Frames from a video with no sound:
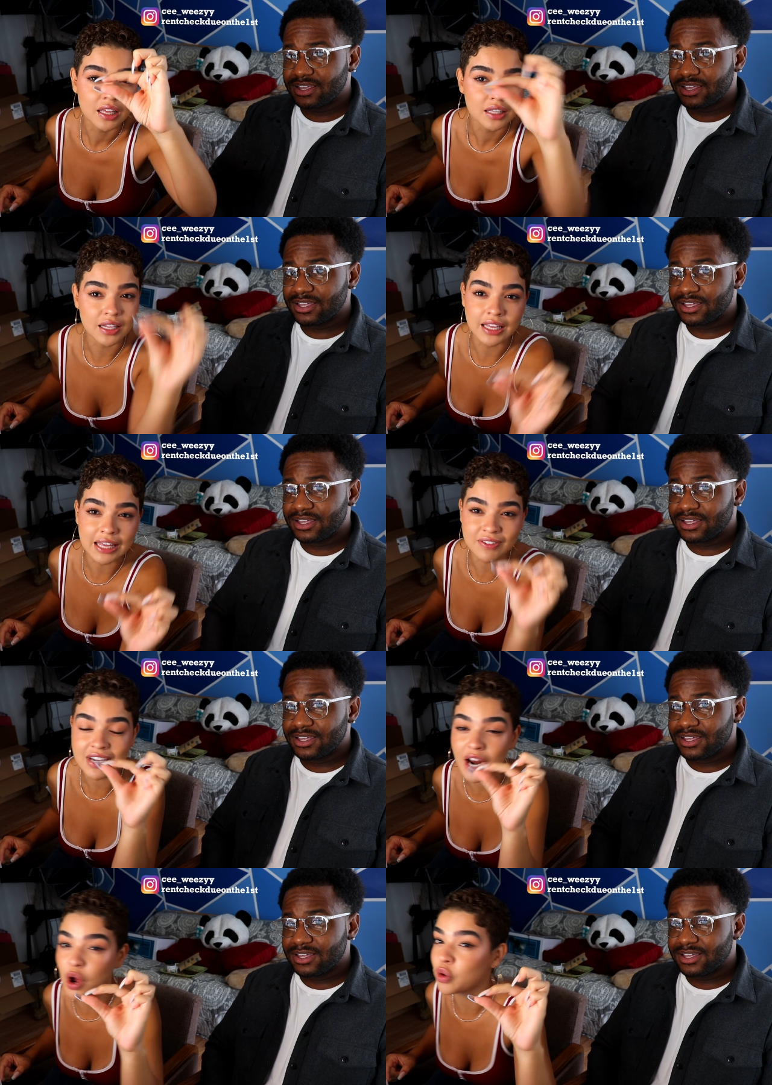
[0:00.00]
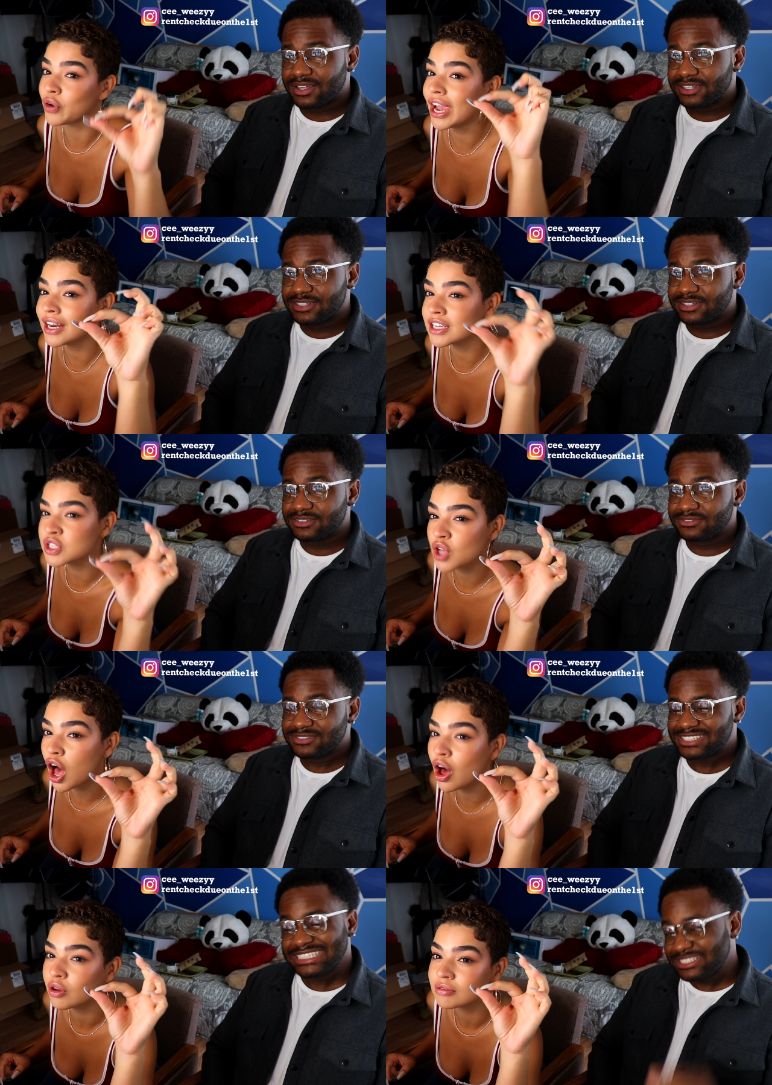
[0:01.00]
Speaker 1: like even got a grain of
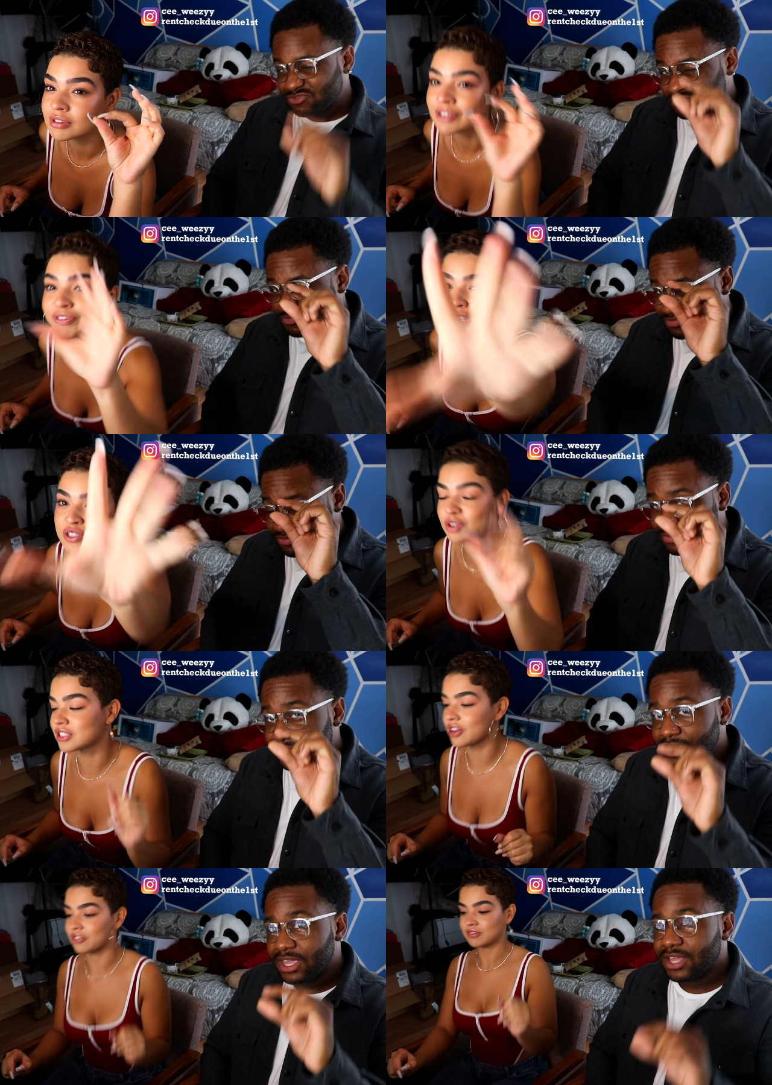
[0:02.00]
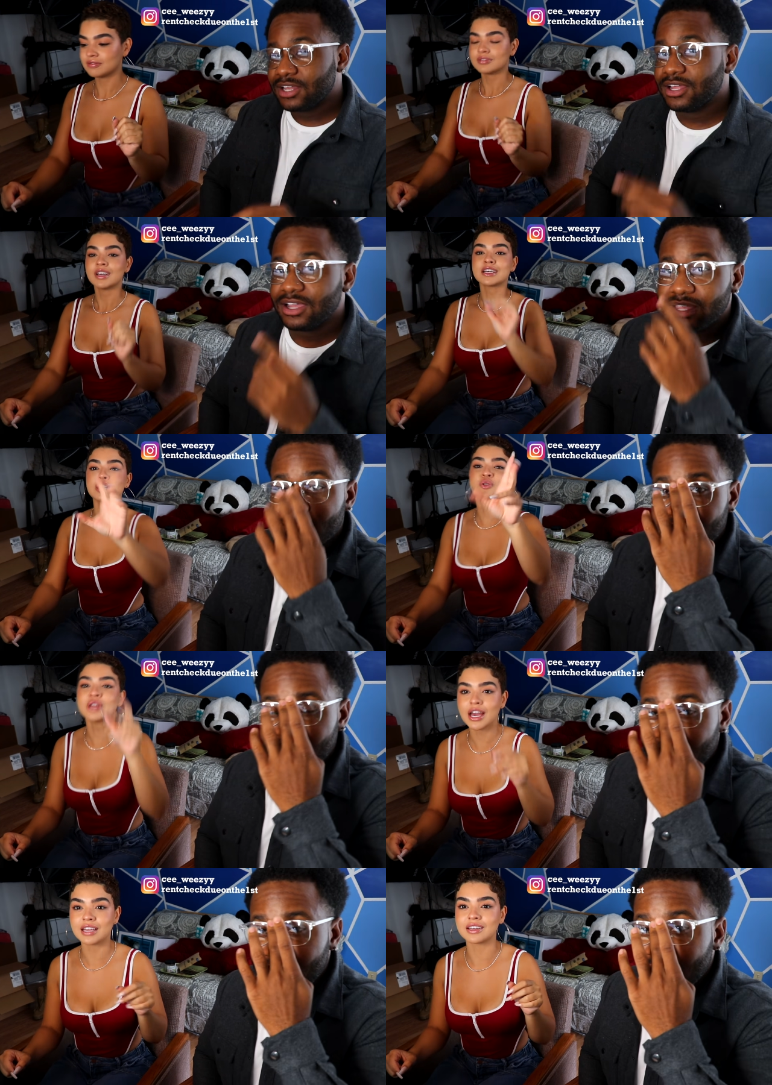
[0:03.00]
salt, fix yourself. Look, because you
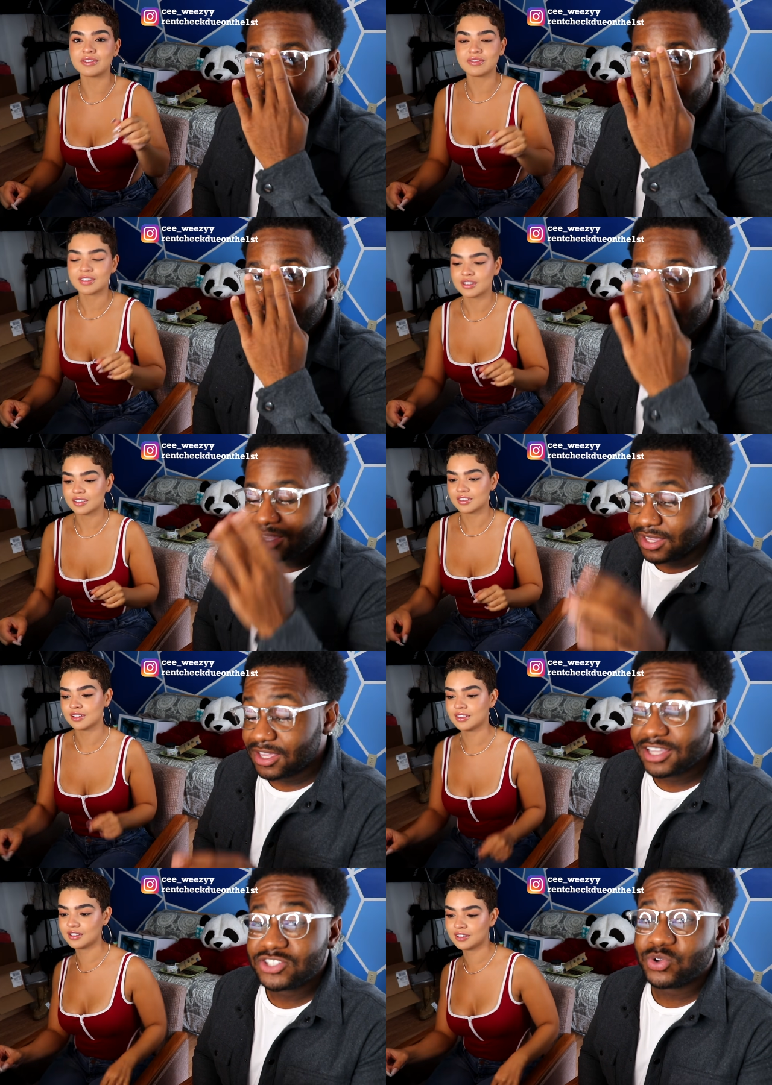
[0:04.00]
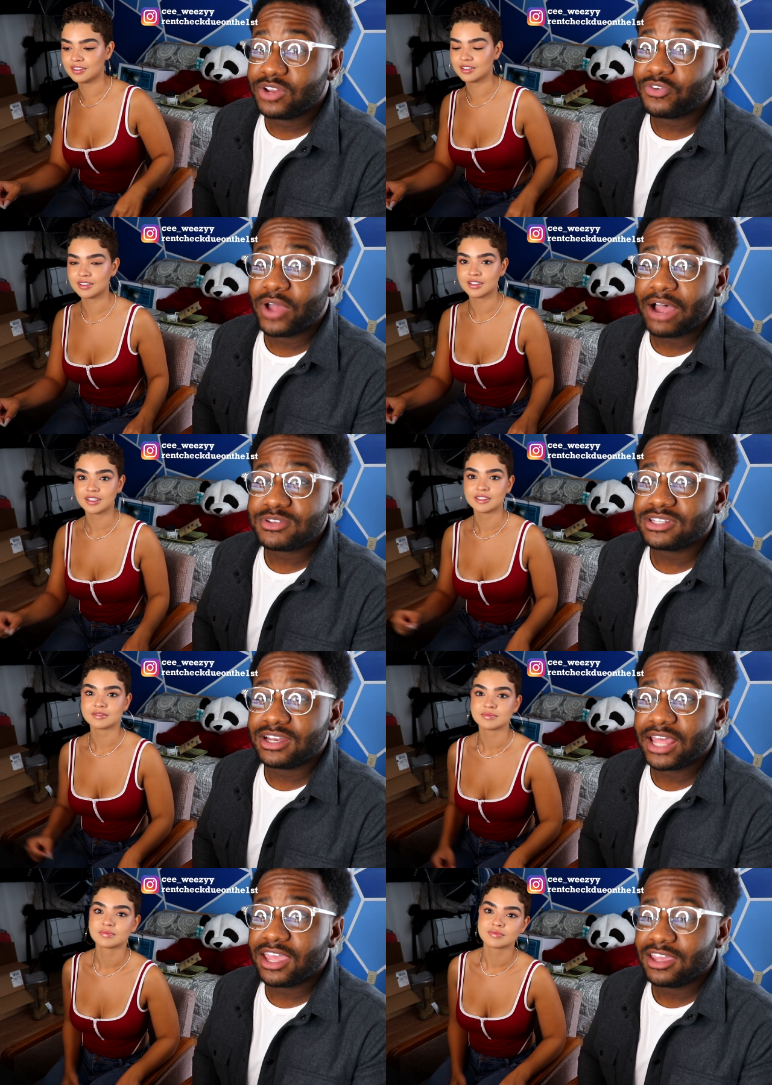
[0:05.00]
negative.
Speaker 2: Look, it's 24 hours in a
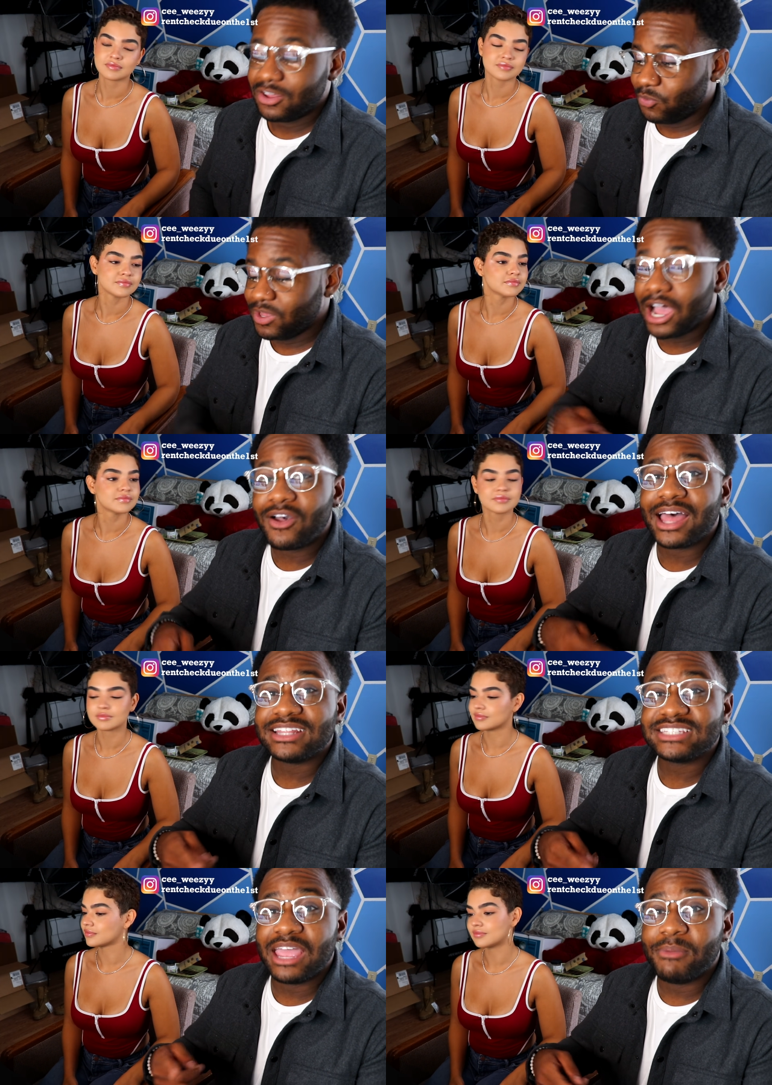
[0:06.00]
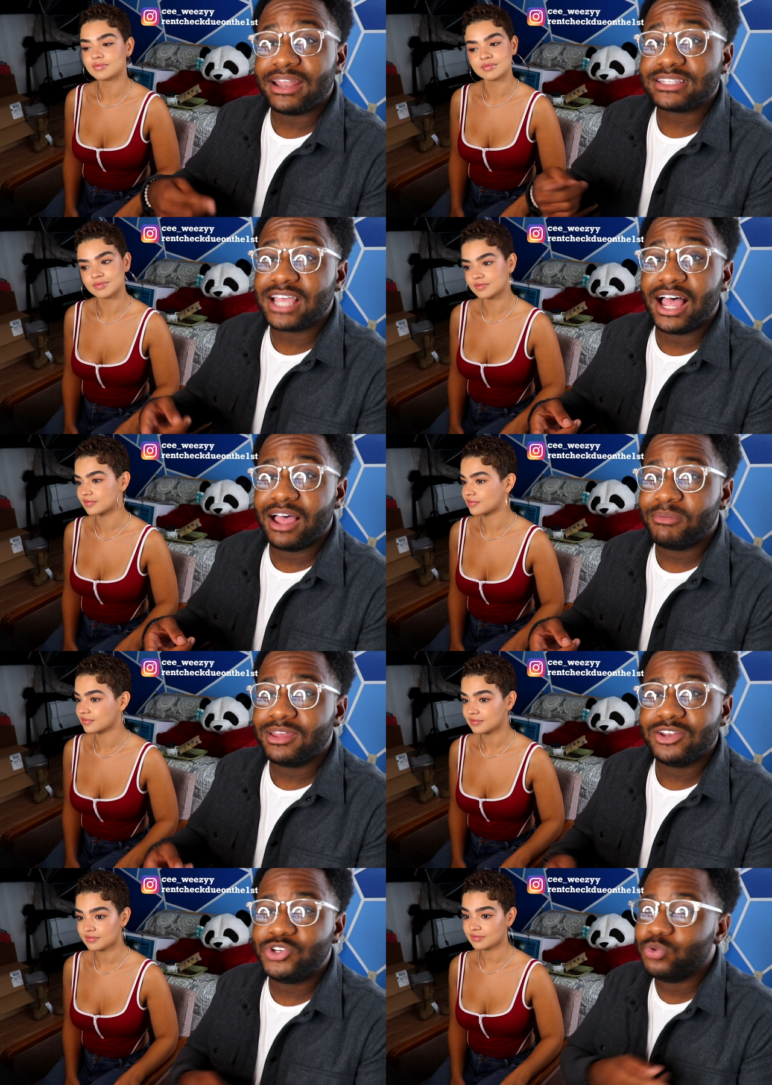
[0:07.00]
day. We all got the same amount of time.
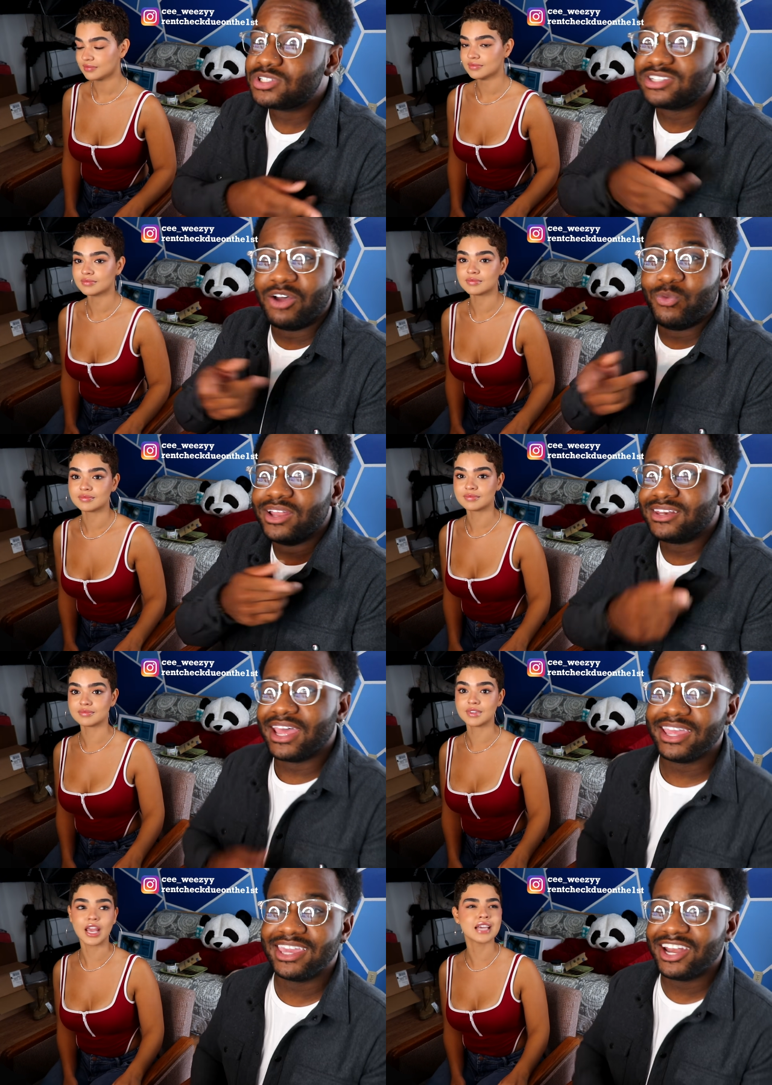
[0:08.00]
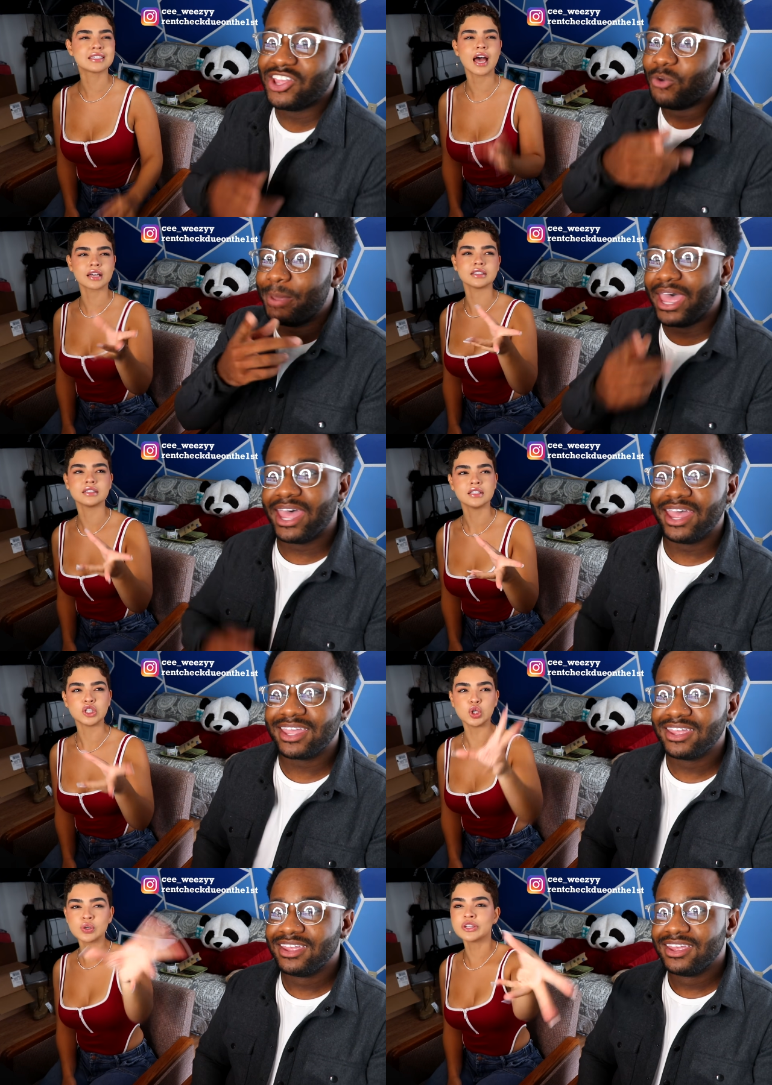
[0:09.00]
Do something with that. Get in your bag.
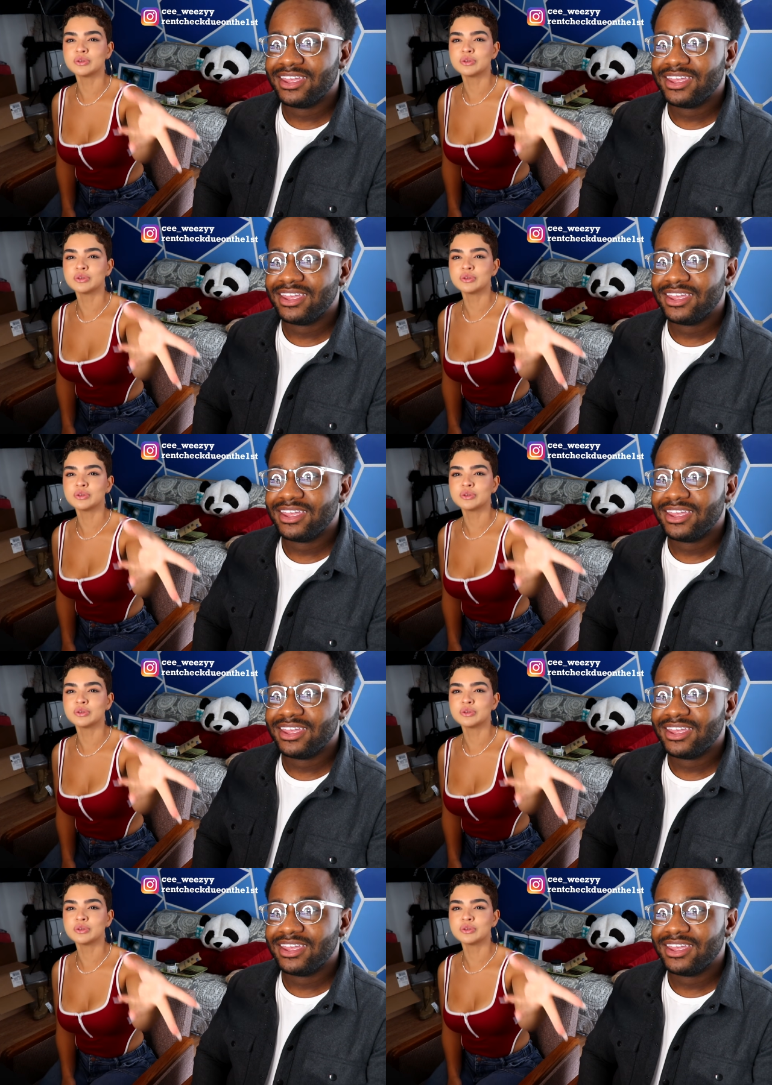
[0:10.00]
Speaker 1: You can